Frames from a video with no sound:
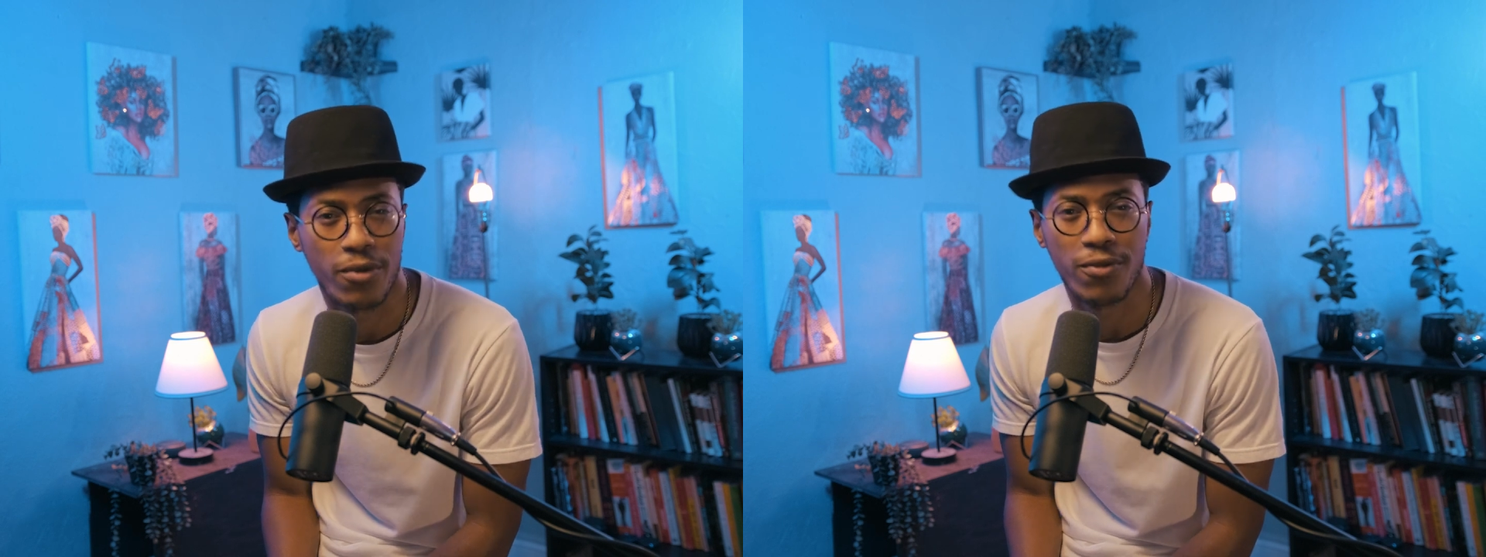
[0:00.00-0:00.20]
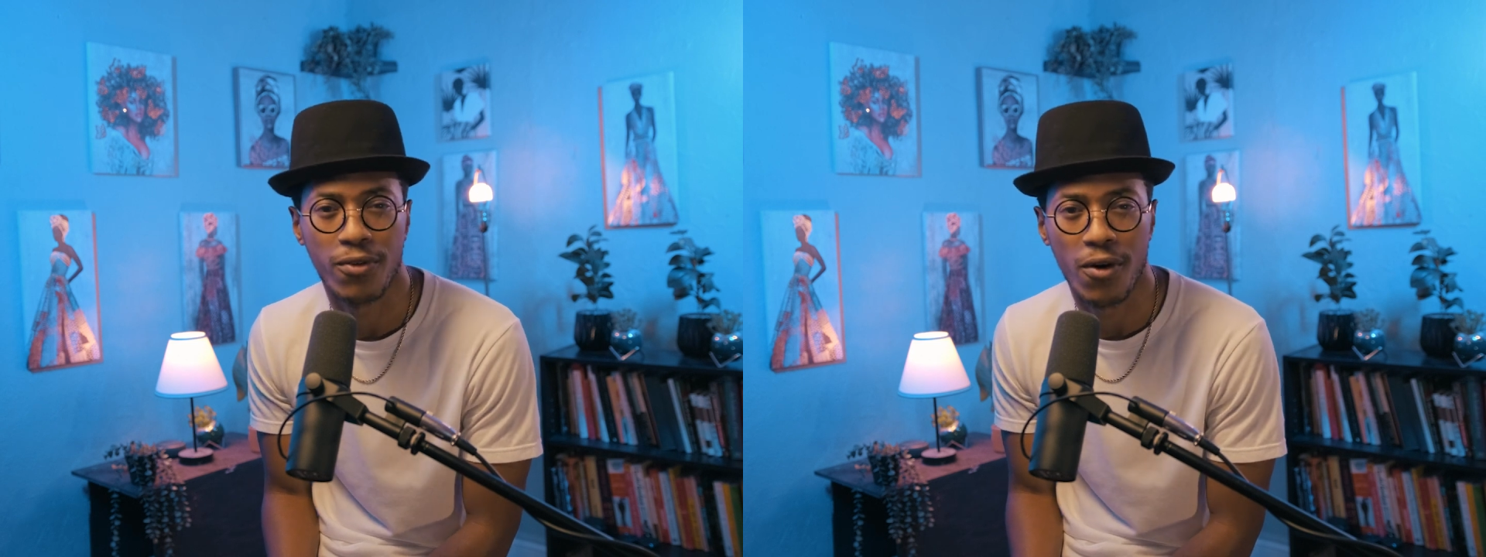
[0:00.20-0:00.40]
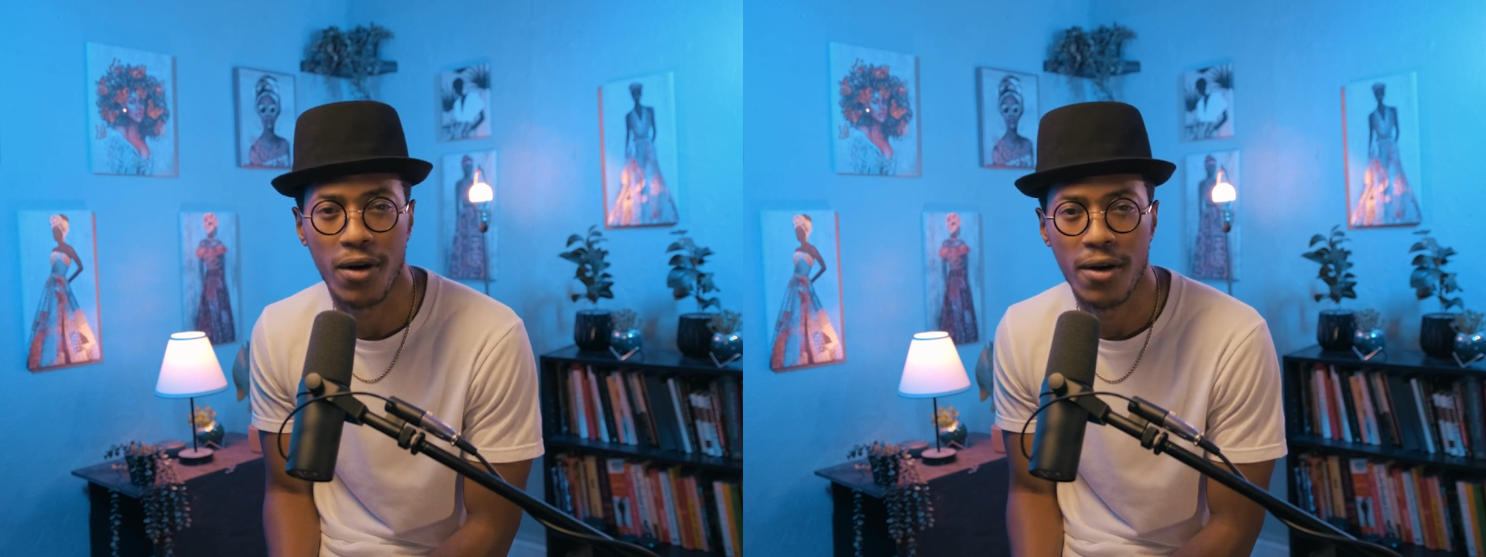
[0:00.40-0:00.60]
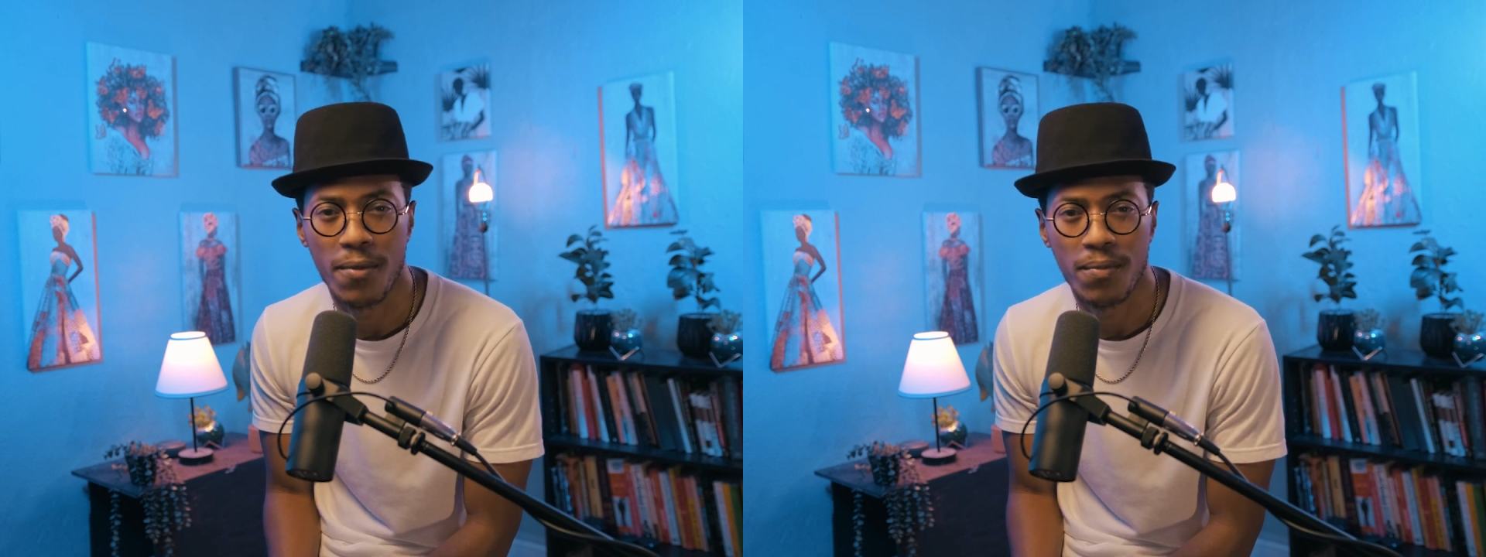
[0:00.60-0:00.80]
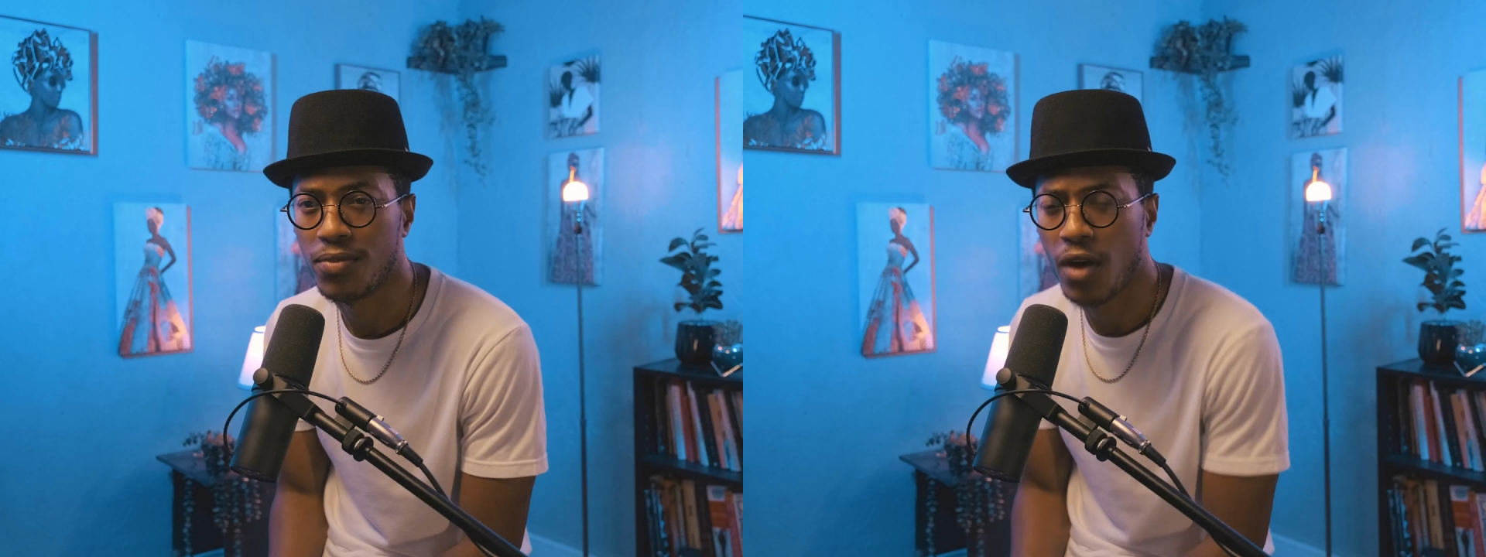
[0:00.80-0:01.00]
before,
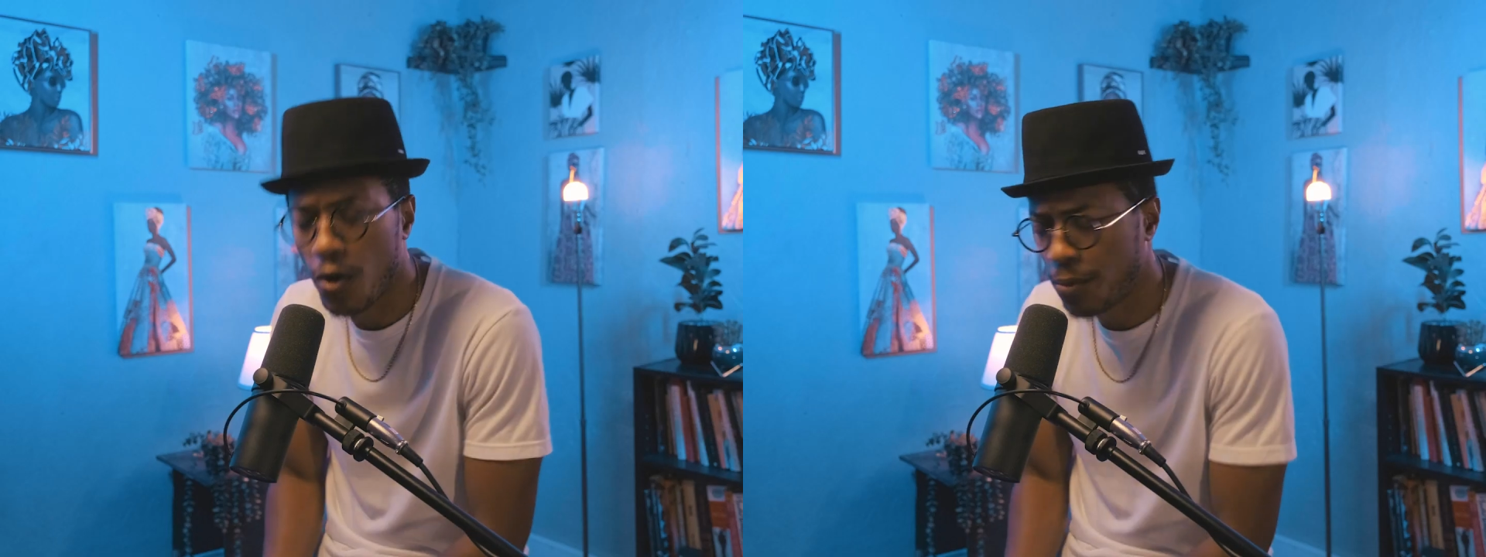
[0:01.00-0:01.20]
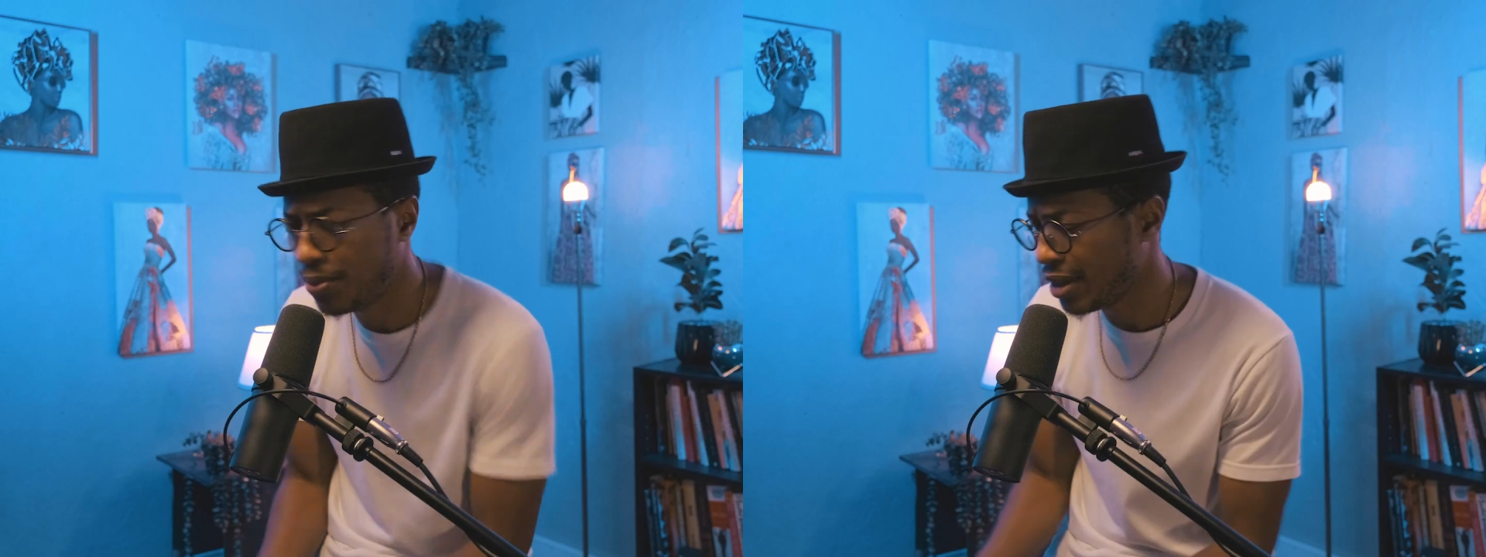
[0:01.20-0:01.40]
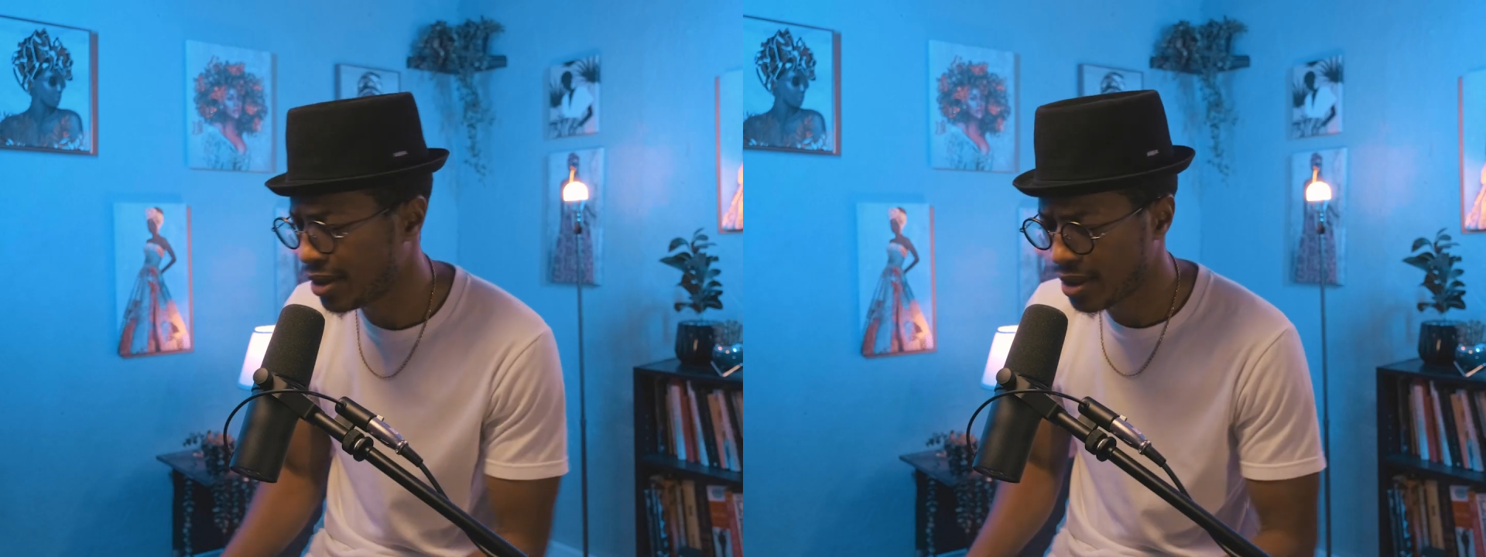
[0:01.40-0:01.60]
hoping